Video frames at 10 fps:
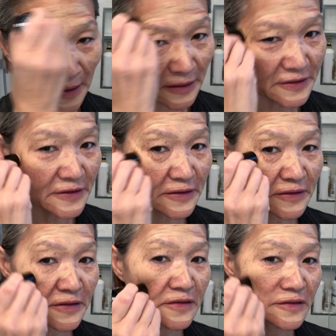I
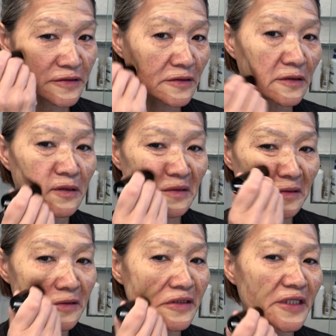think this is
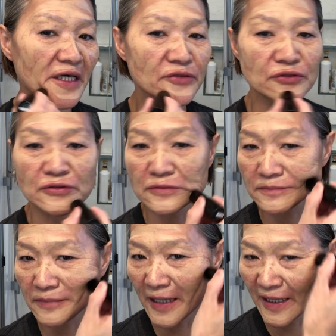natural
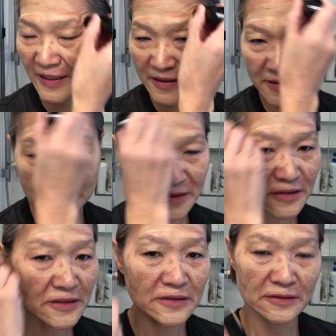
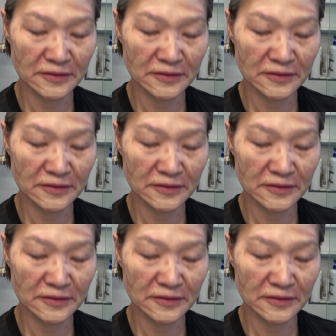beige.